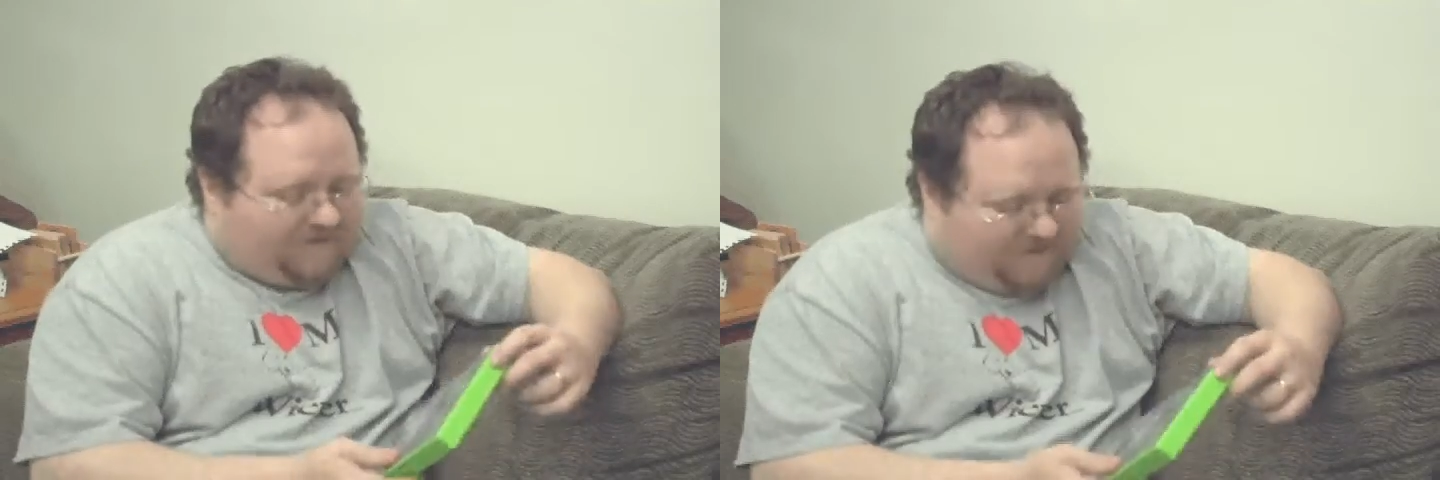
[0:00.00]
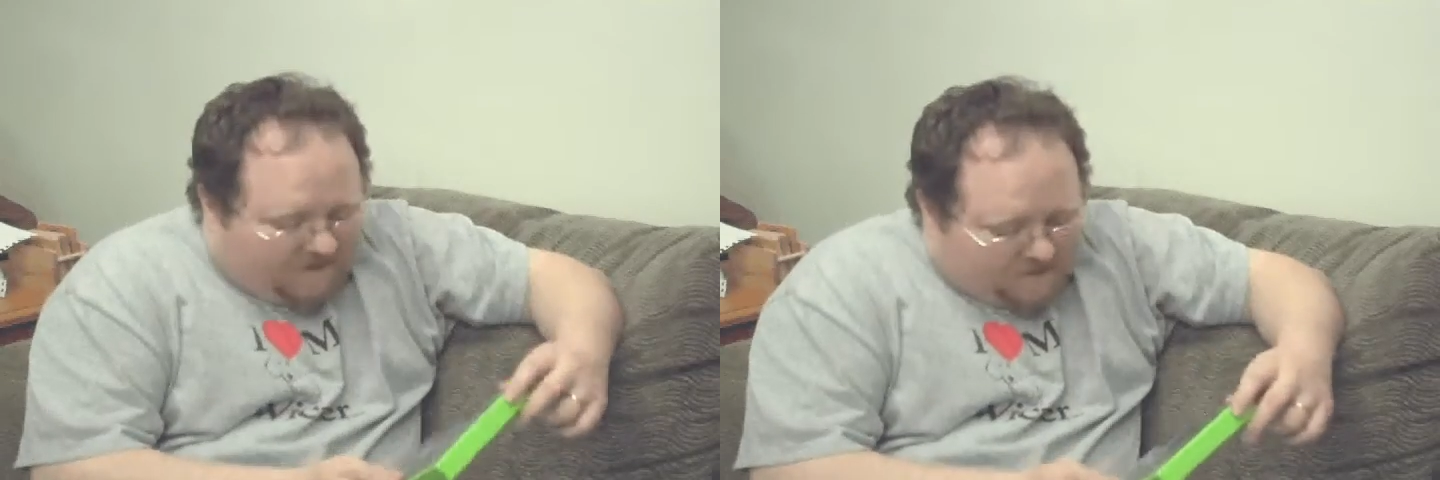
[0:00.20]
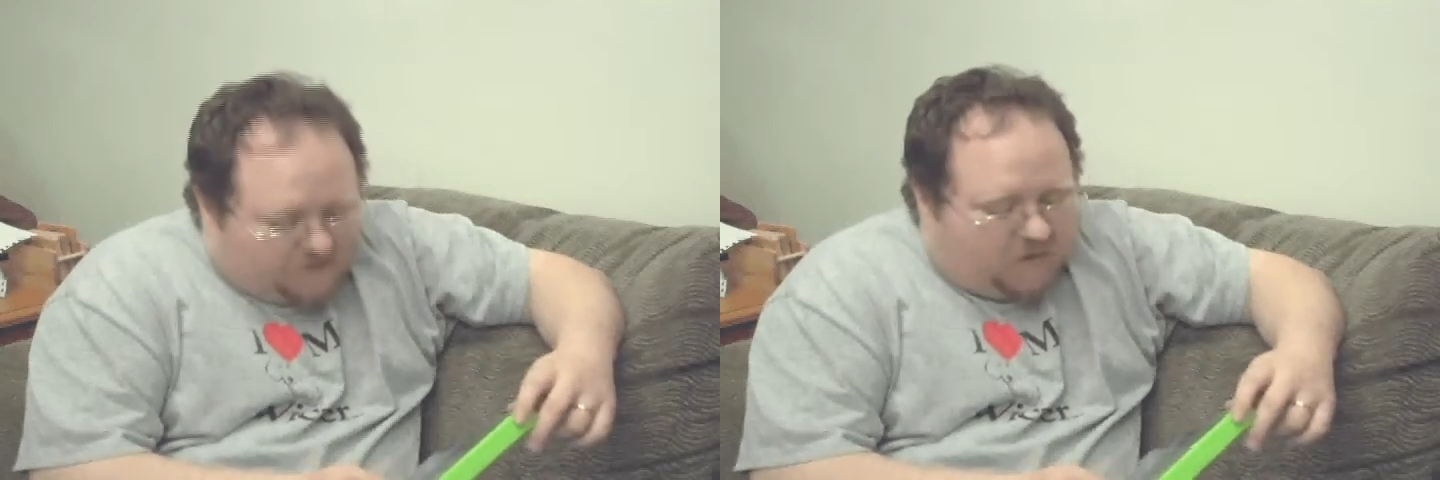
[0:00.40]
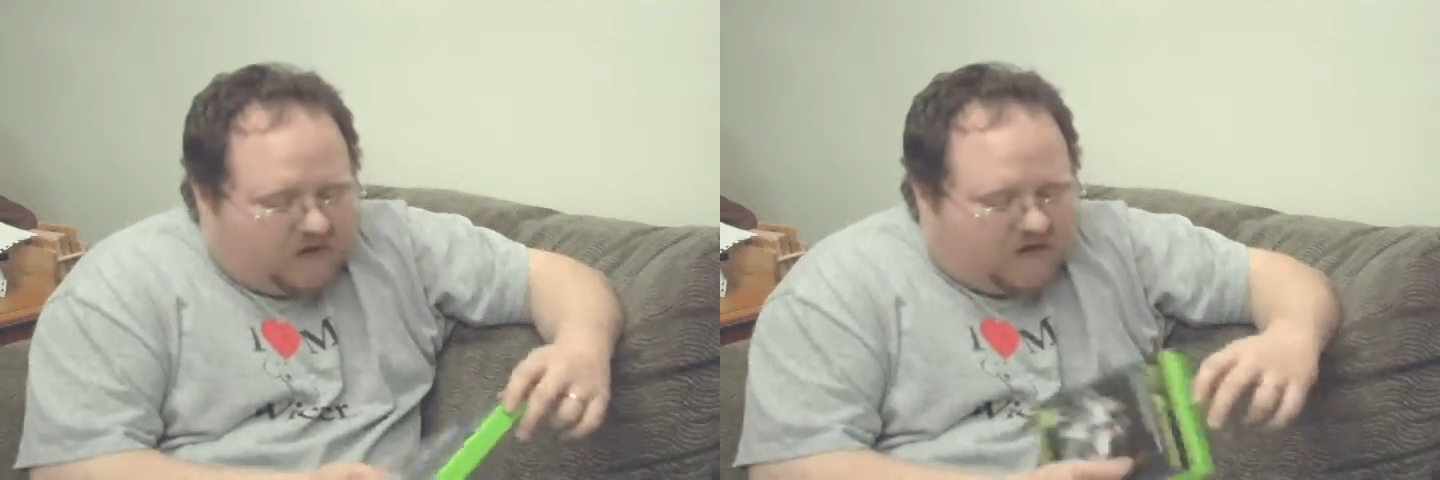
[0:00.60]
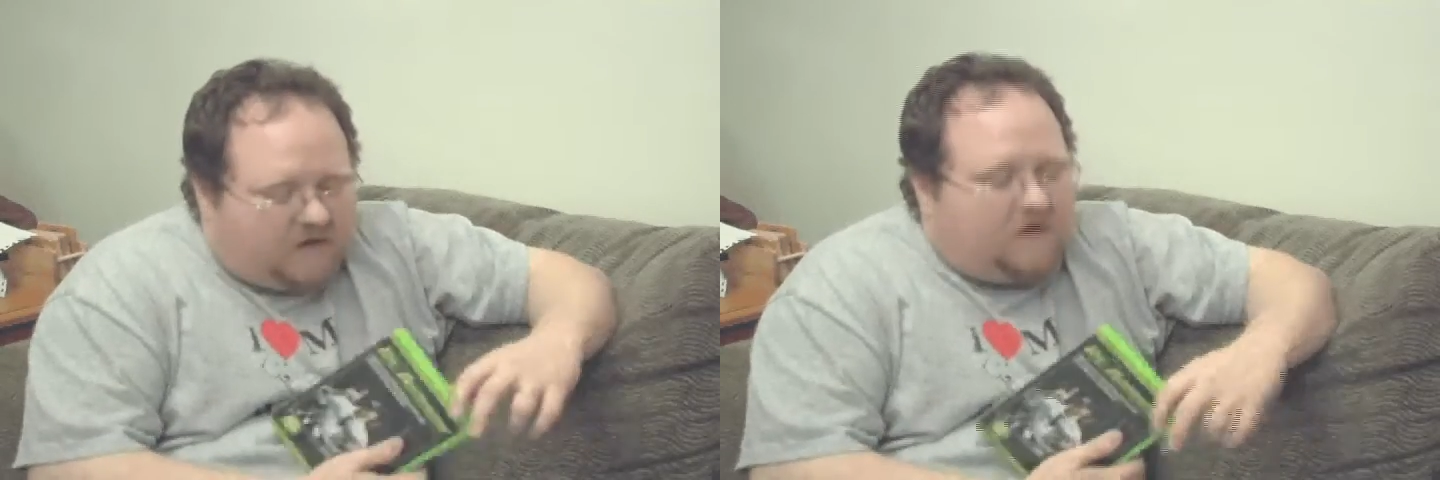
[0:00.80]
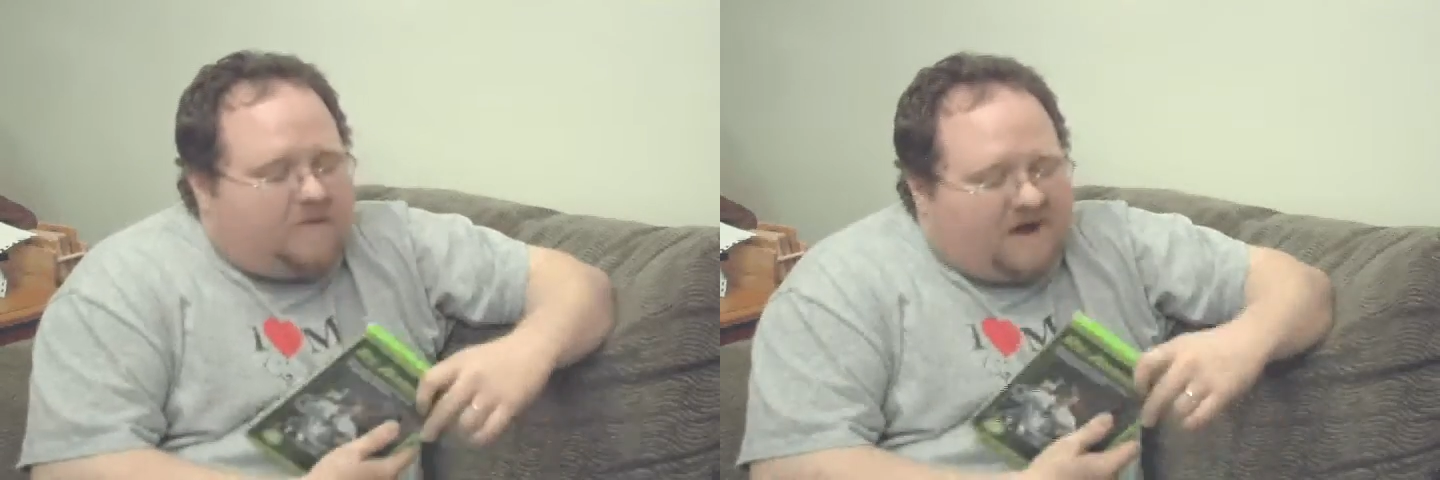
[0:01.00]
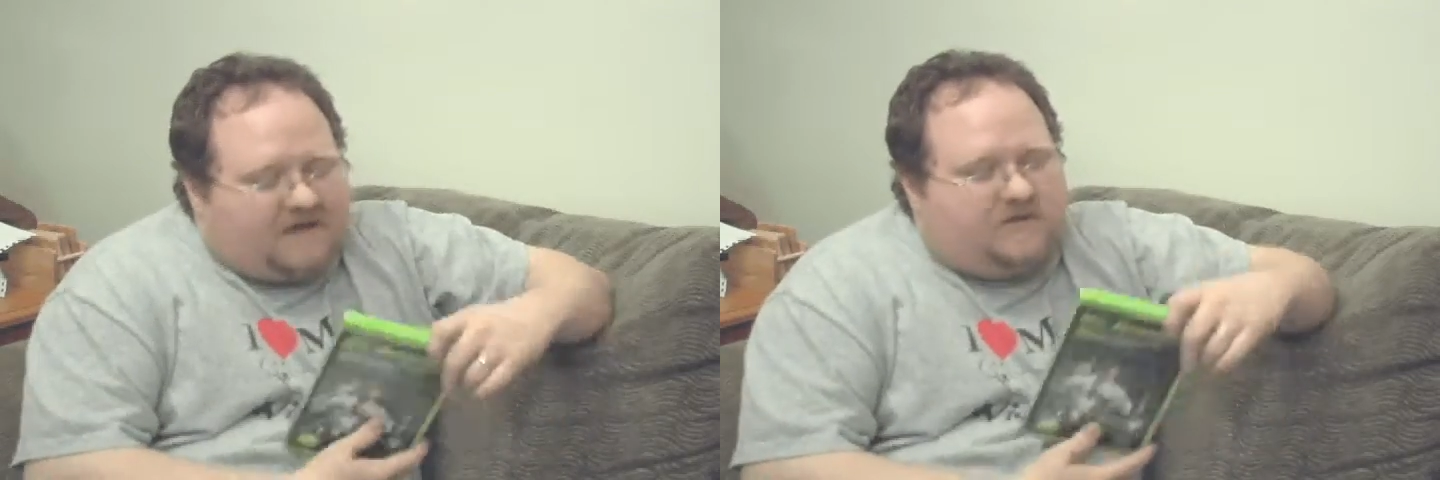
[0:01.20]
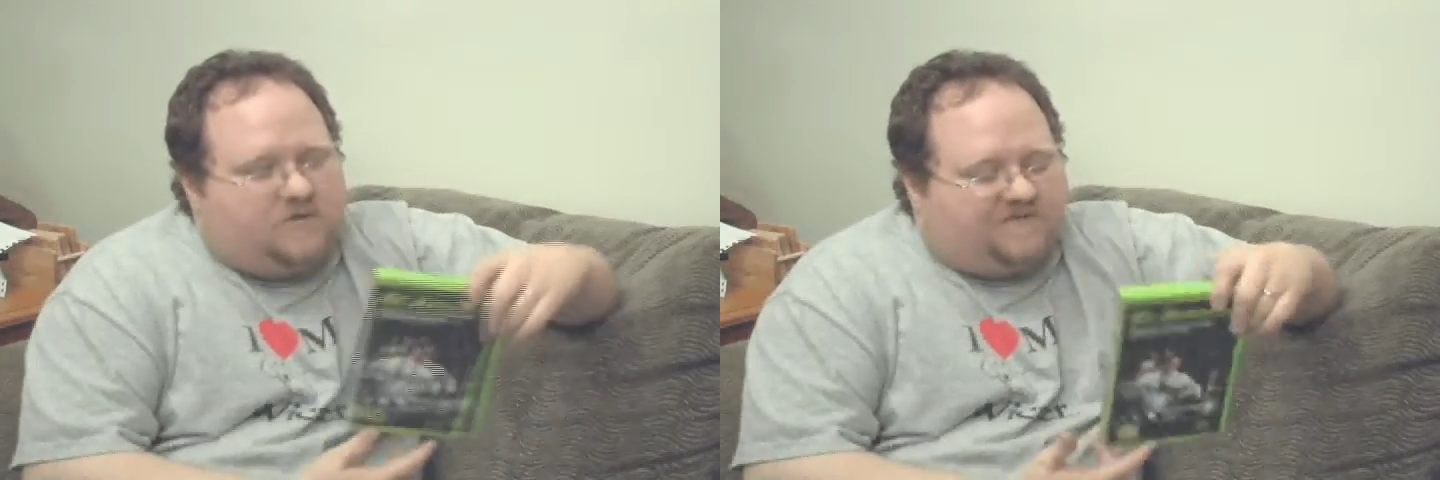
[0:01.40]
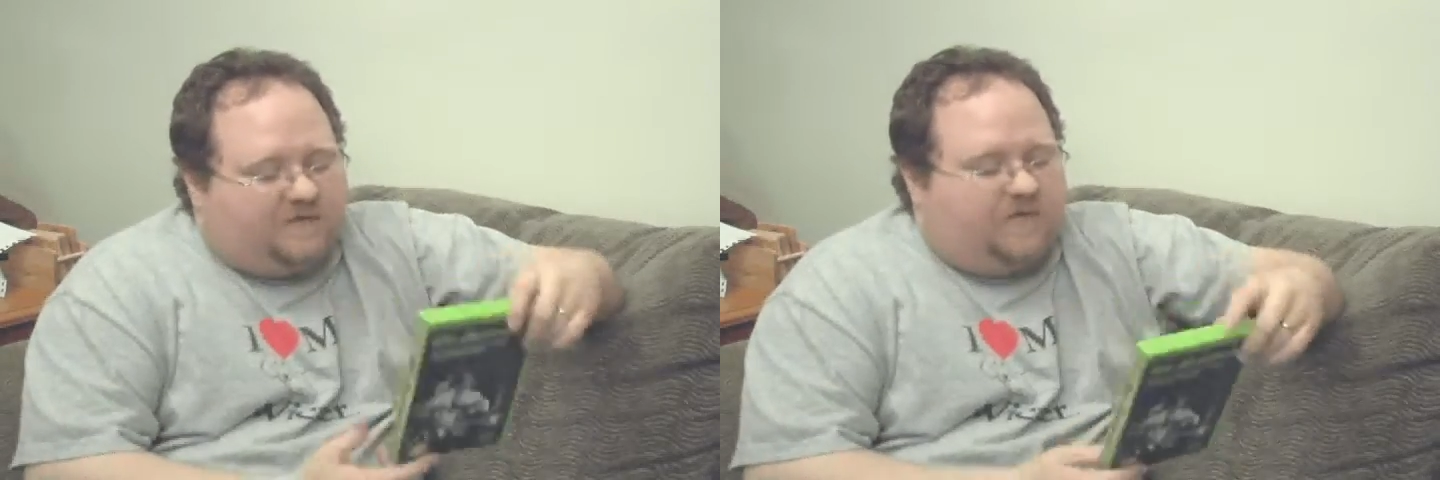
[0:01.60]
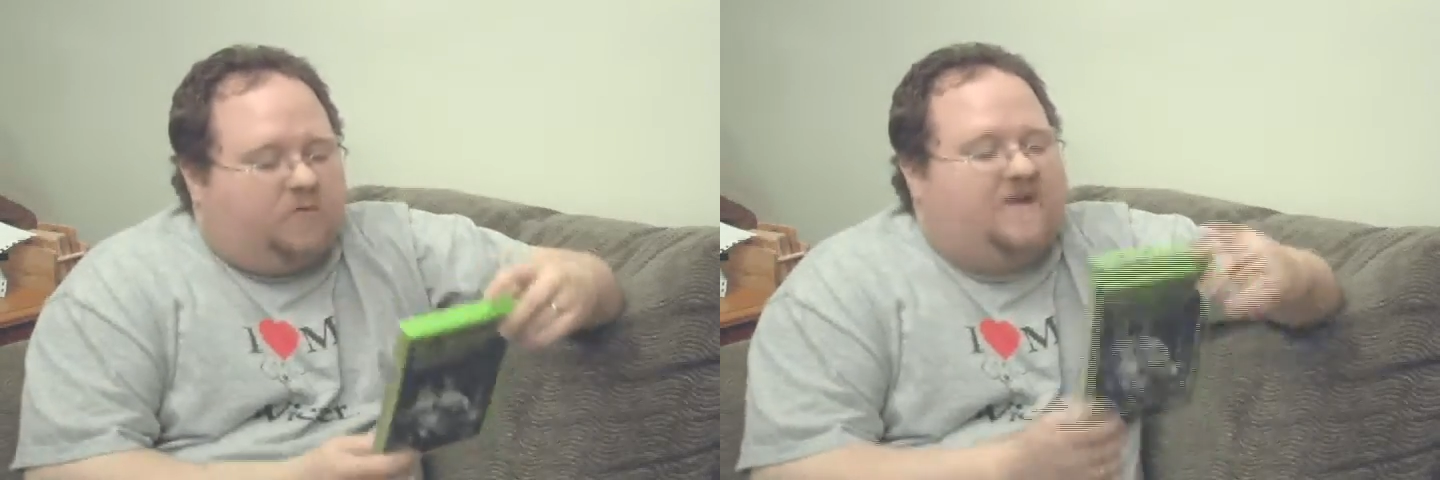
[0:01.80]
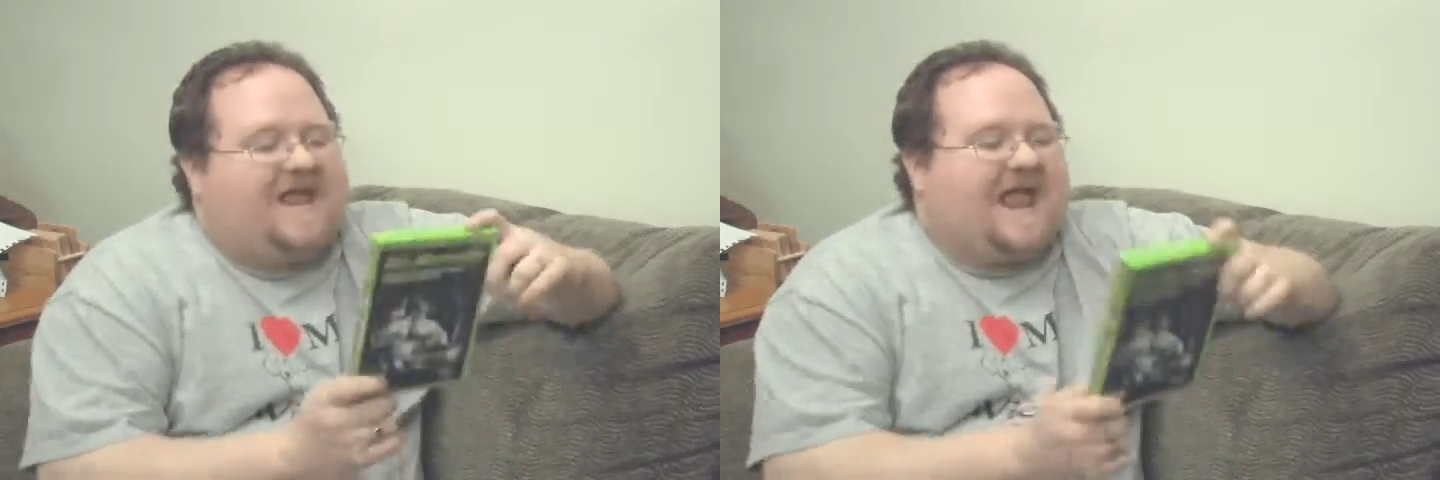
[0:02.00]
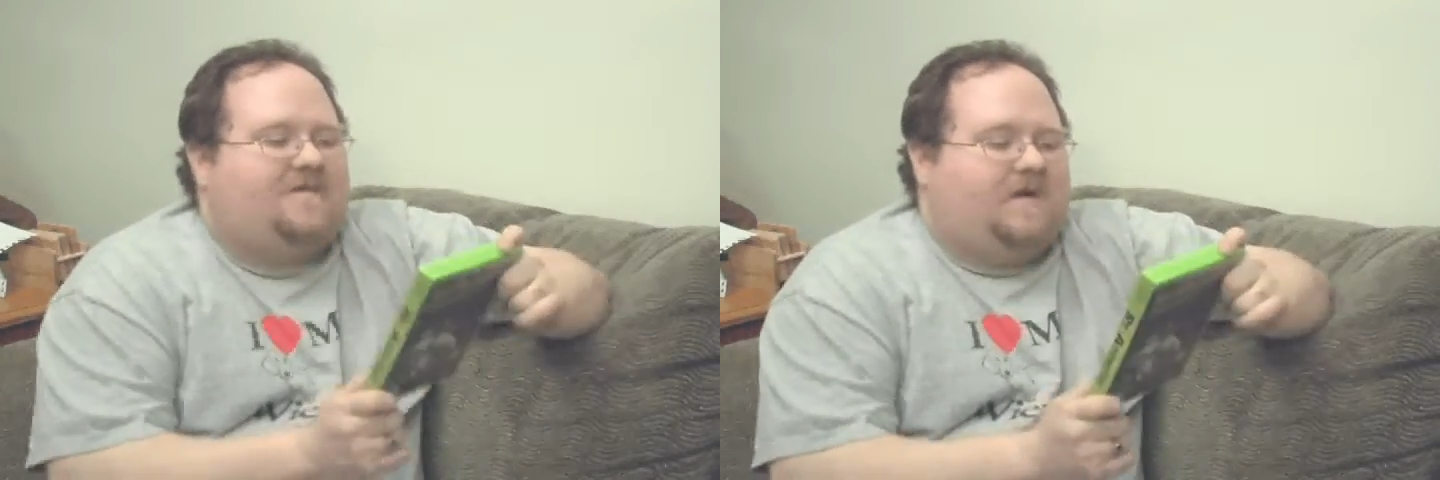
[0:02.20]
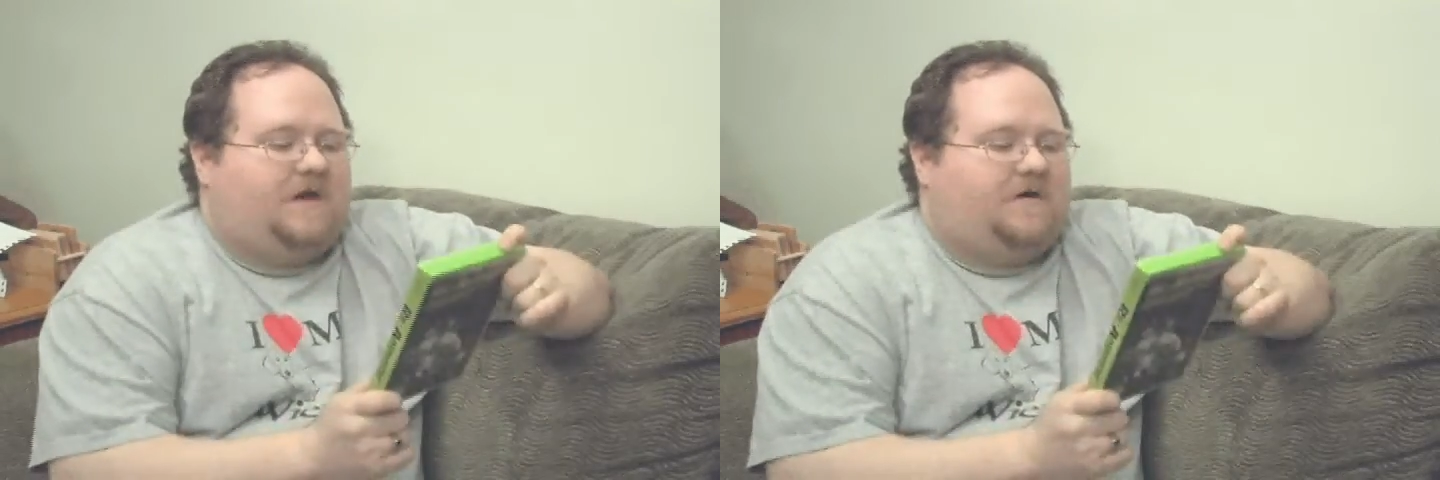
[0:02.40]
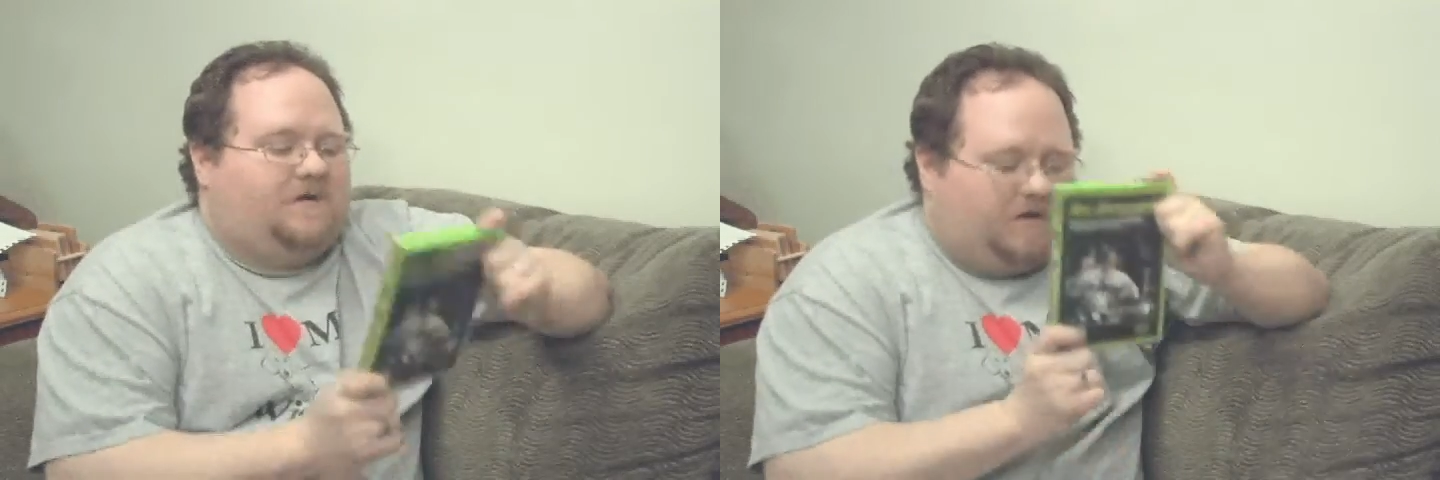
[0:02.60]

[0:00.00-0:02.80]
This one here might do it for you. The Reanimator.